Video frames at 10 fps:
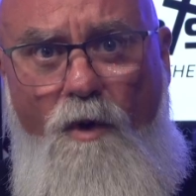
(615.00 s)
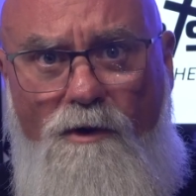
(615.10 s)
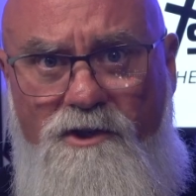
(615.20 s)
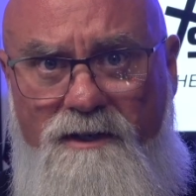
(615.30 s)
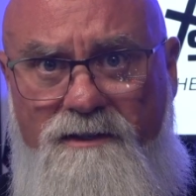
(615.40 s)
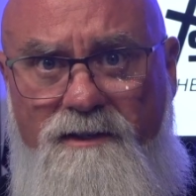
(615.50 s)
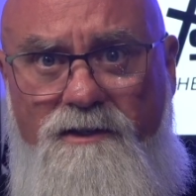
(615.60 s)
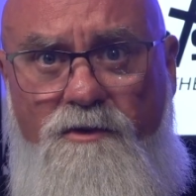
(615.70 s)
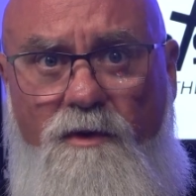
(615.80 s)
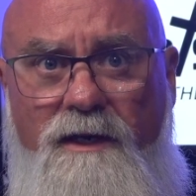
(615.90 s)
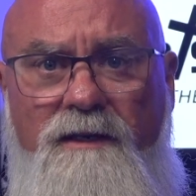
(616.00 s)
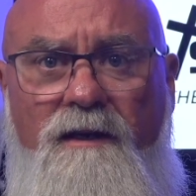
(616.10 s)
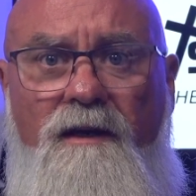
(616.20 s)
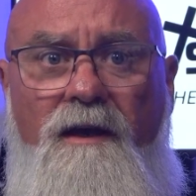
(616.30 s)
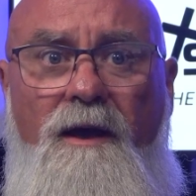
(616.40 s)
Genesis 3,
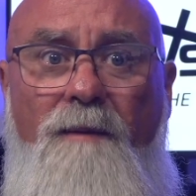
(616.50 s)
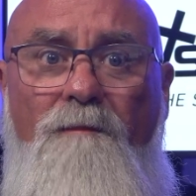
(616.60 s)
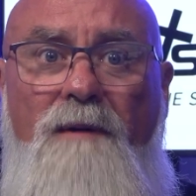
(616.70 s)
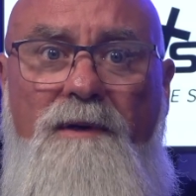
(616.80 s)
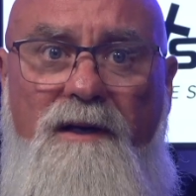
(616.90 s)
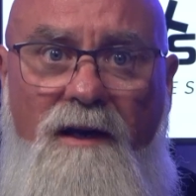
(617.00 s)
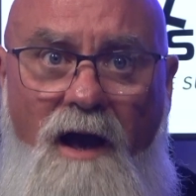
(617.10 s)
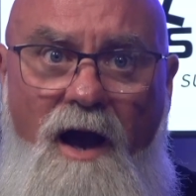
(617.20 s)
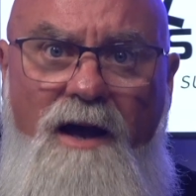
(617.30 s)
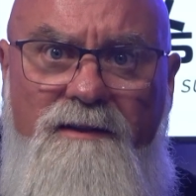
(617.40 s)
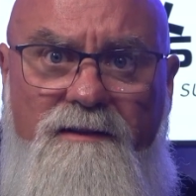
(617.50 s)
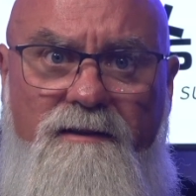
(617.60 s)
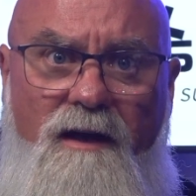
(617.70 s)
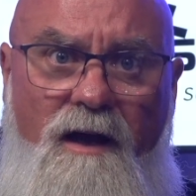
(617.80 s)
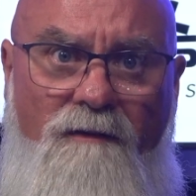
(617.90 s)
but
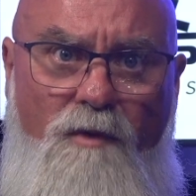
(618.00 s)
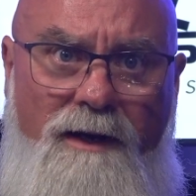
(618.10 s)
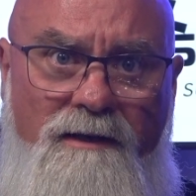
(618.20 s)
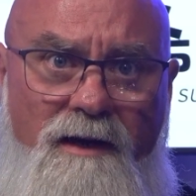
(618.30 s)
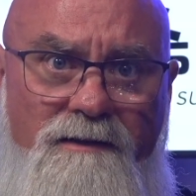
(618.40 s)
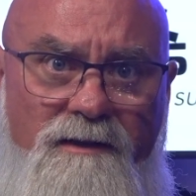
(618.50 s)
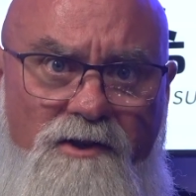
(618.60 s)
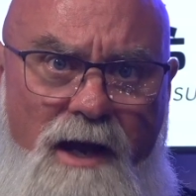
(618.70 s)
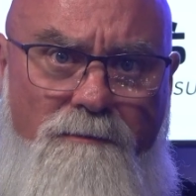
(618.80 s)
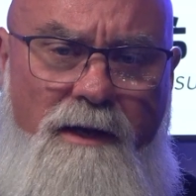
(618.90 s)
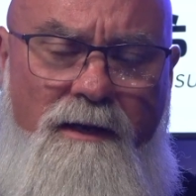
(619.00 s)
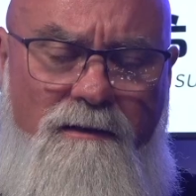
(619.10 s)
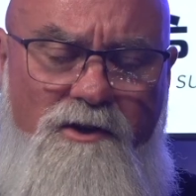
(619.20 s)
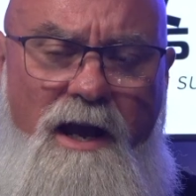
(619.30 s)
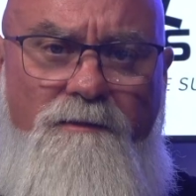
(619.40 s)
because of what he does in
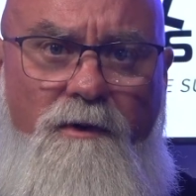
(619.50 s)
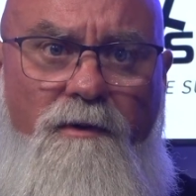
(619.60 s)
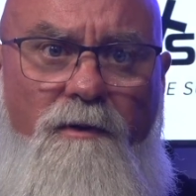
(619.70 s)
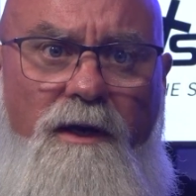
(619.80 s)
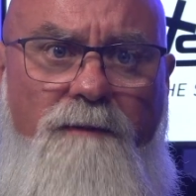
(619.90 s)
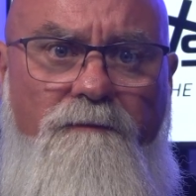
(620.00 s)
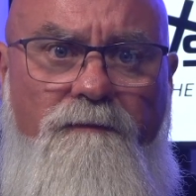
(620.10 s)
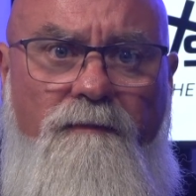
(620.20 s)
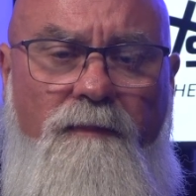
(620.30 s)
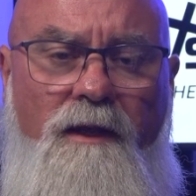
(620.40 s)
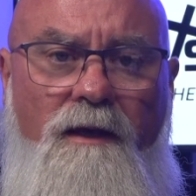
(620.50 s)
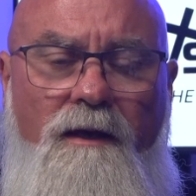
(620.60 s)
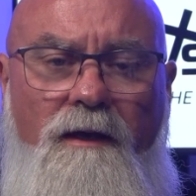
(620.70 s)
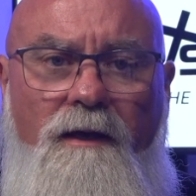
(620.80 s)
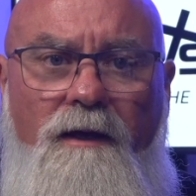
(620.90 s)
chapter 3.
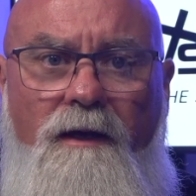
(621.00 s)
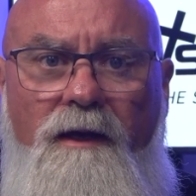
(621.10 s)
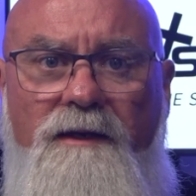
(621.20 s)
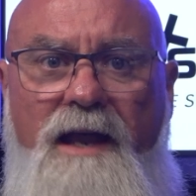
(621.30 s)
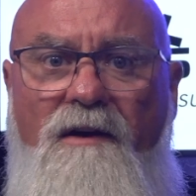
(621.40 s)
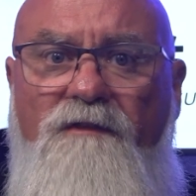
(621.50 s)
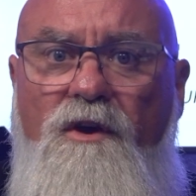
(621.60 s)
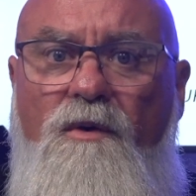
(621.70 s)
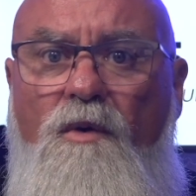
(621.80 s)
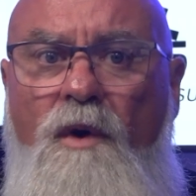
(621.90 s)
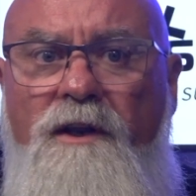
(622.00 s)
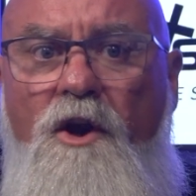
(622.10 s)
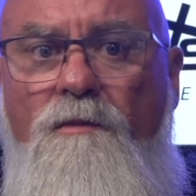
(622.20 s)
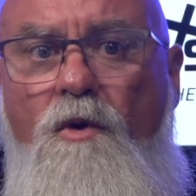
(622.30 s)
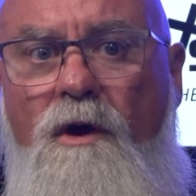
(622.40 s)
Now, if you want to
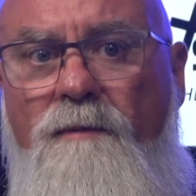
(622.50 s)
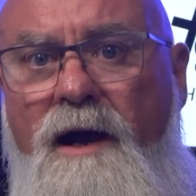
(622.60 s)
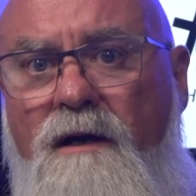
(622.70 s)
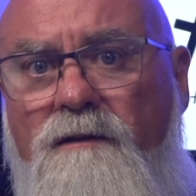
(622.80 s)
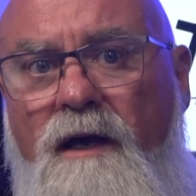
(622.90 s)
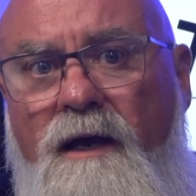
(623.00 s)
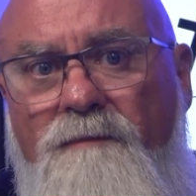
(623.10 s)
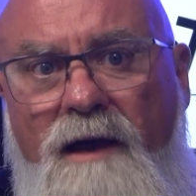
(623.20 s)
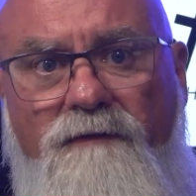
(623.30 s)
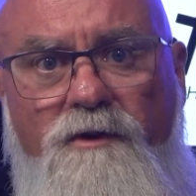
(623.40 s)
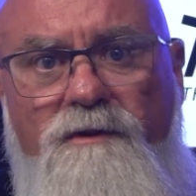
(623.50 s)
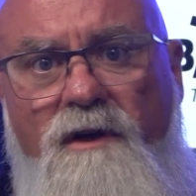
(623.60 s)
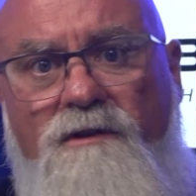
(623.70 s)
know more about my views on